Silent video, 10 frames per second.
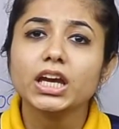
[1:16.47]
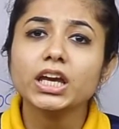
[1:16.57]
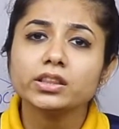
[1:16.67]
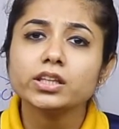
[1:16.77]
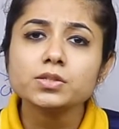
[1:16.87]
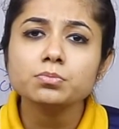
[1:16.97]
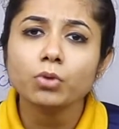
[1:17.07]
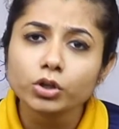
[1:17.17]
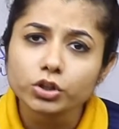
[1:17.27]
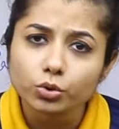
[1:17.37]
In this
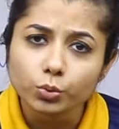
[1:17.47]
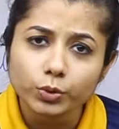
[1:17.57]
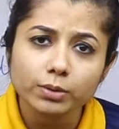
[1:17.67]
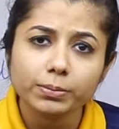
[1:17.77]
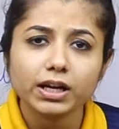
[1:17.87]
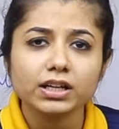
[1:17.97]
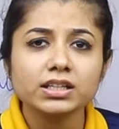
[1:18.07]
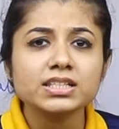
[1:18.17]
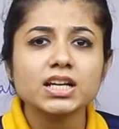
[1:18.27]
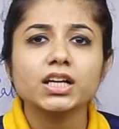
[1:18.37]
module we will be
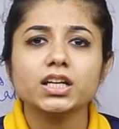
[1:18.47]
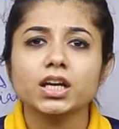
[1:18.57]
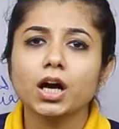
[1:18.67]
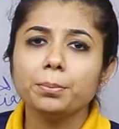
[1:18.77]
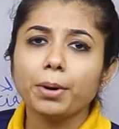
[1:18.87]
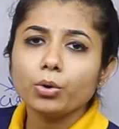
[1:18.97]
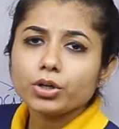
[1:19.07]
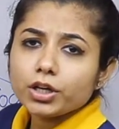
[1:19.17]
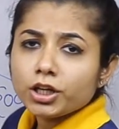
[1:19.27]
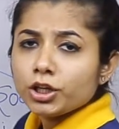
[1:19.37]
understanding
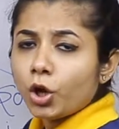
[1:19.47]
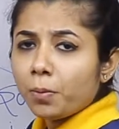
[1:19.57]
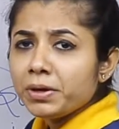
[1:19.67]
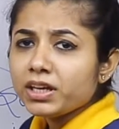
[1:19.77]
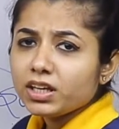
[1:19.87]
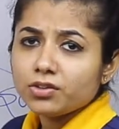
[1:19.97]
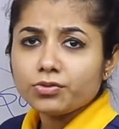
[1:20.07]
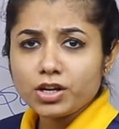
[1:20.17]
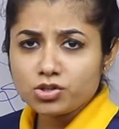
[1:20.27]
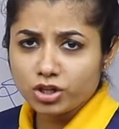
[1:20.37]
about economic
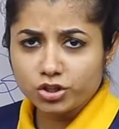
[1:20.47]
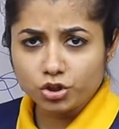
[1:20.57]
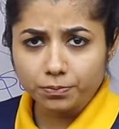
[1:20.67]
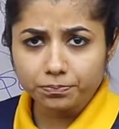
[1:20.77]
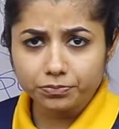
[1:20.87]
infrastructure.